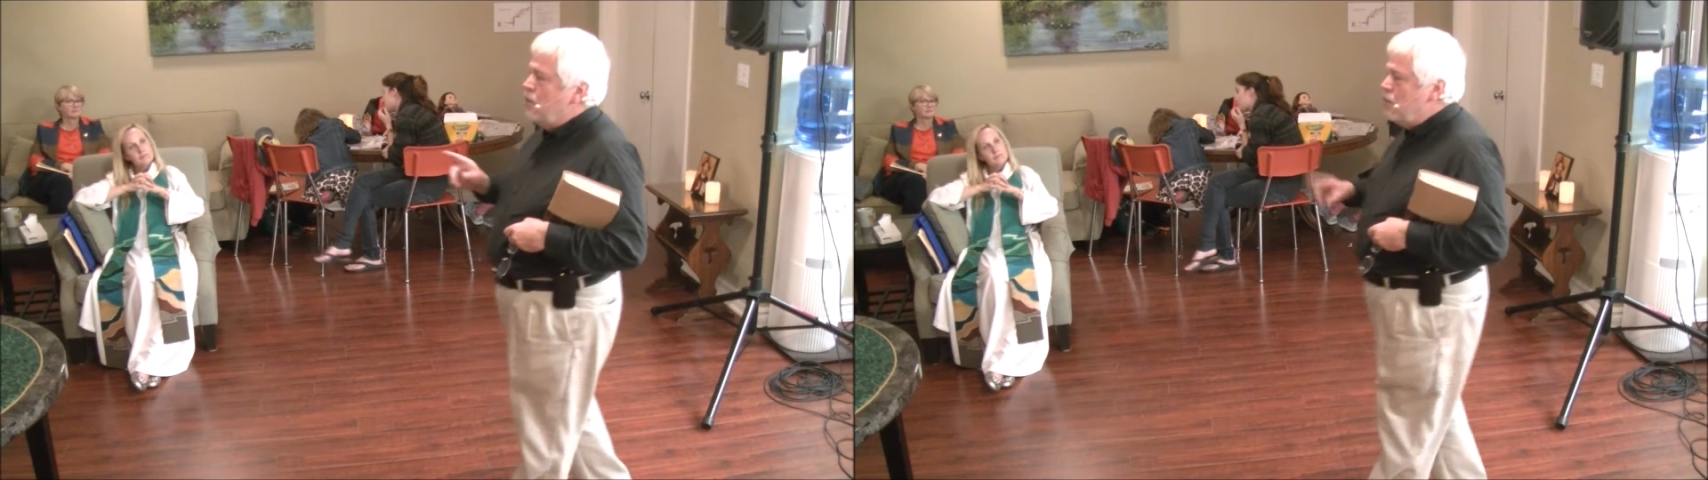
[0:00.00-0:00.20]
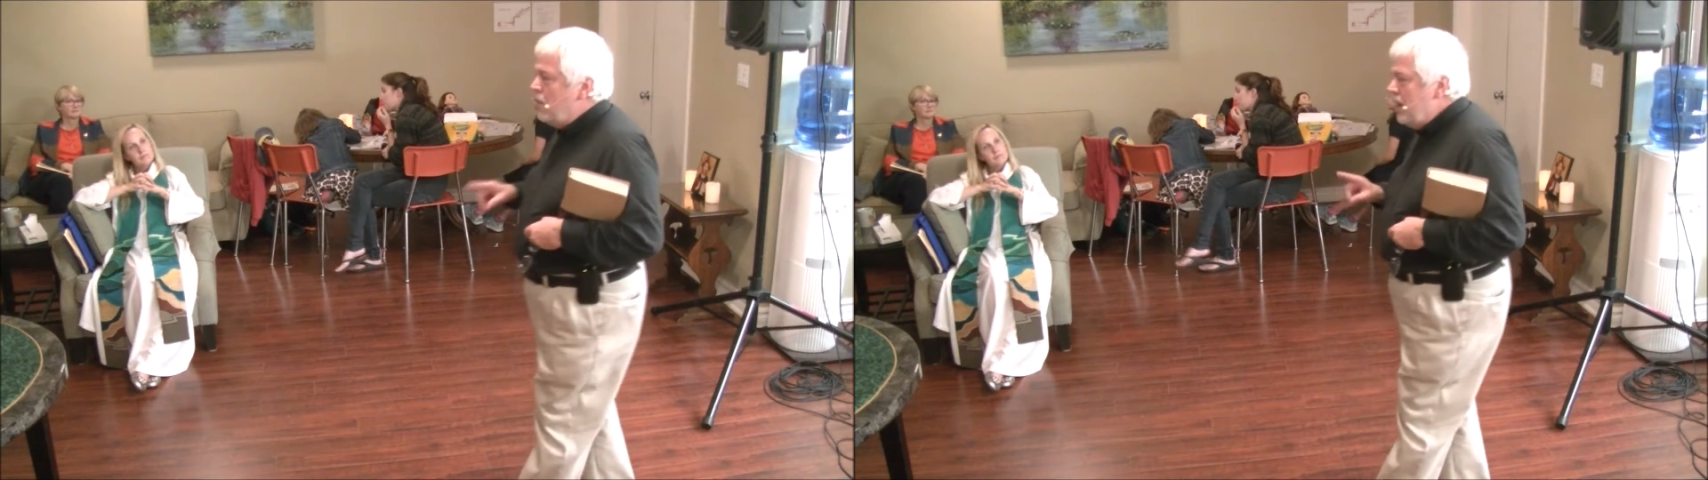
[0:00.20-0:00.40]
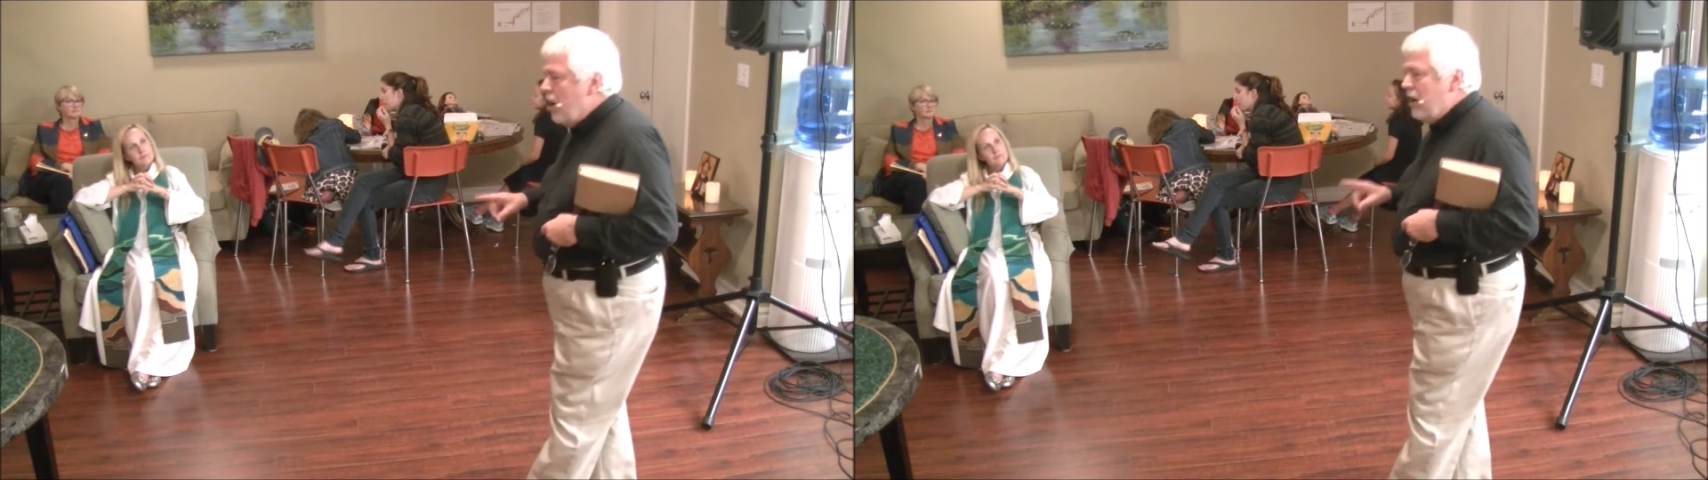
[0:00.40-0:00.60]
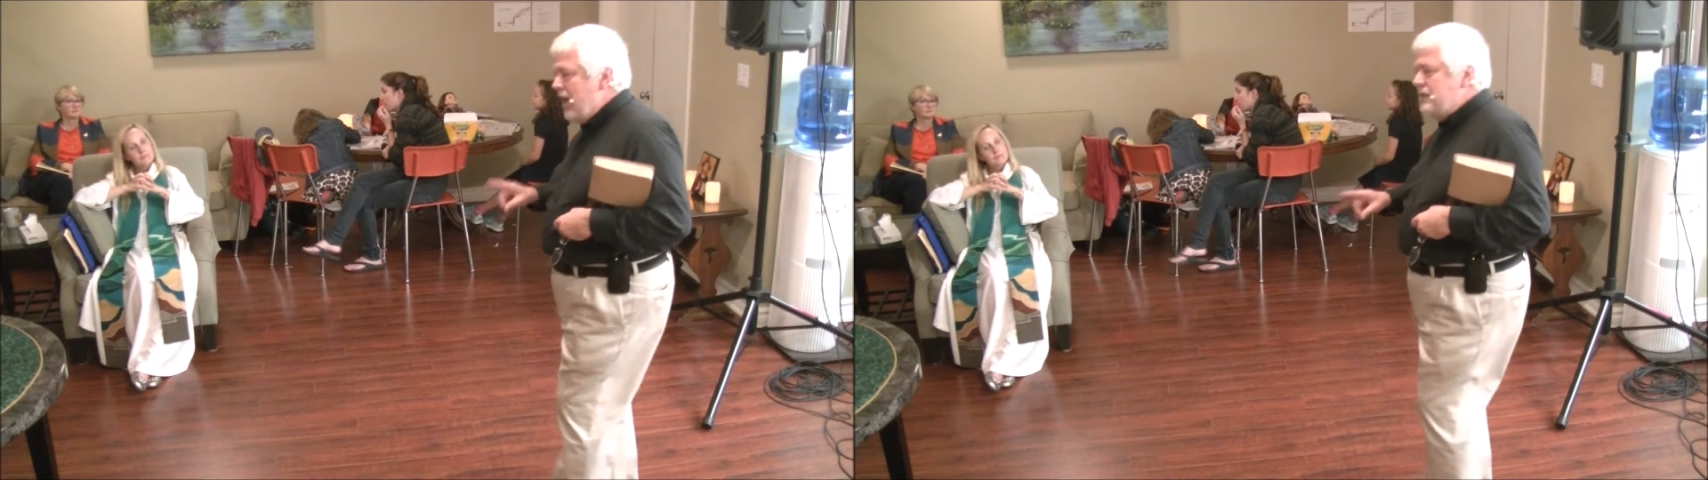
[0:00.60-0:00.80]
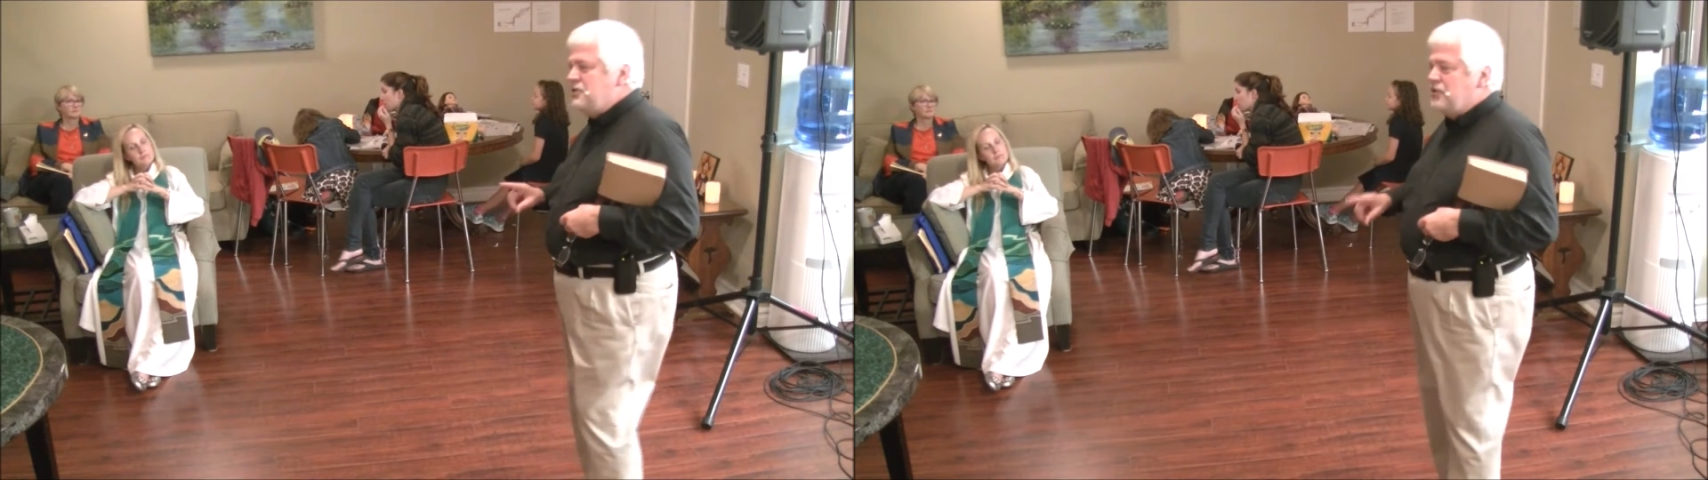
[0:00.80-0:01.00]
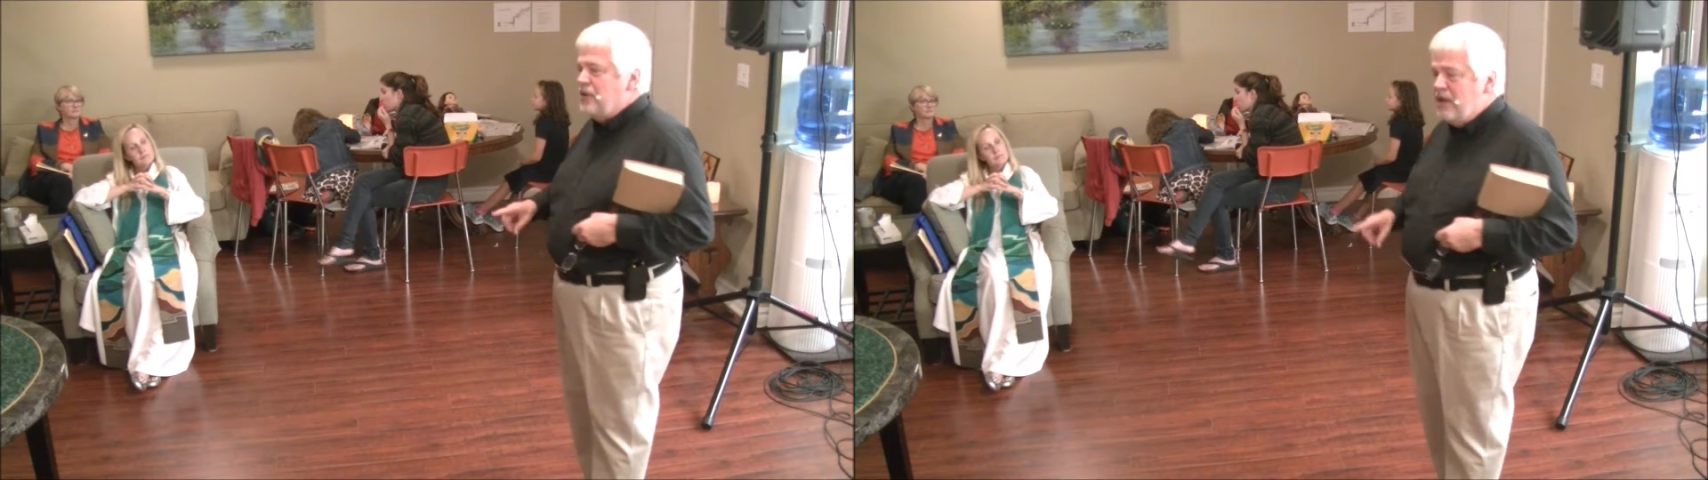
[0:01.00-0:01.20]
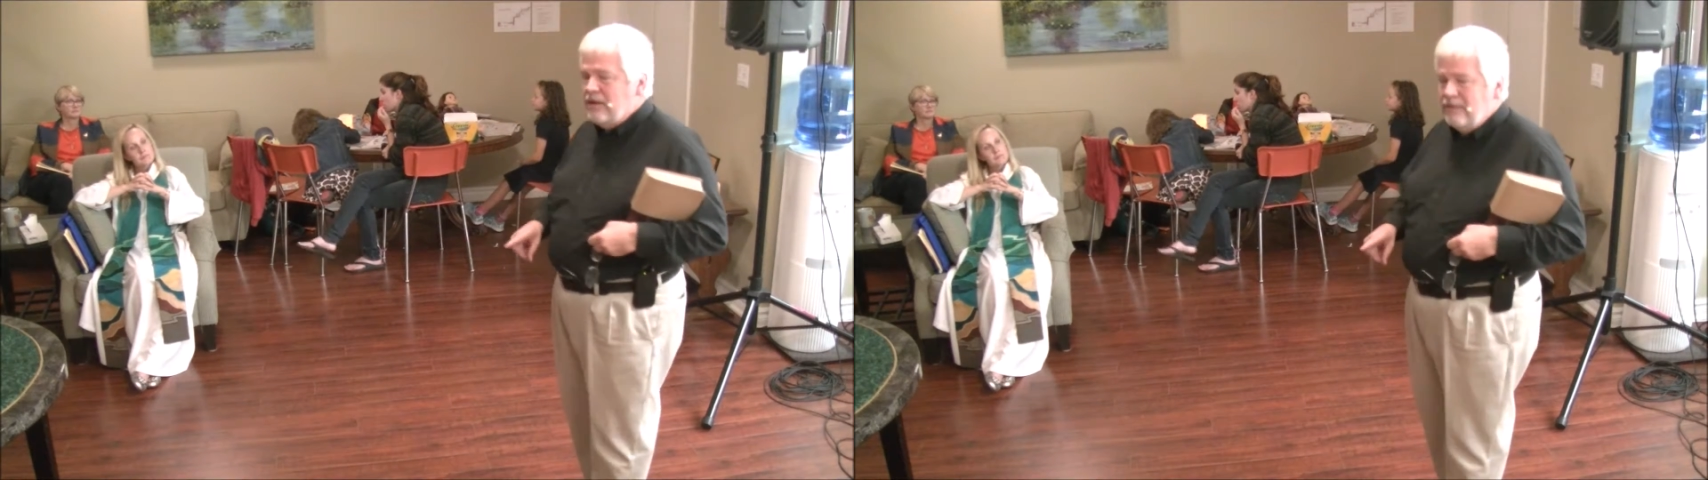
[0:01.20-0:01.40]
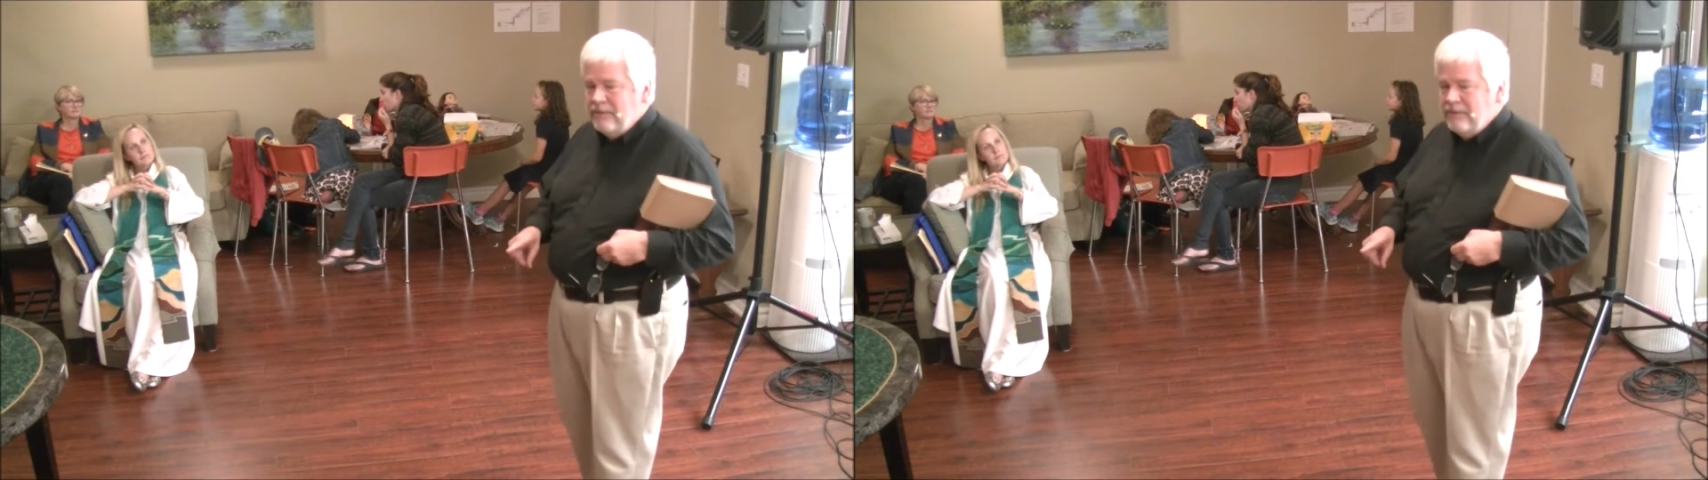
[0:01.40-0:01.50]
We are entering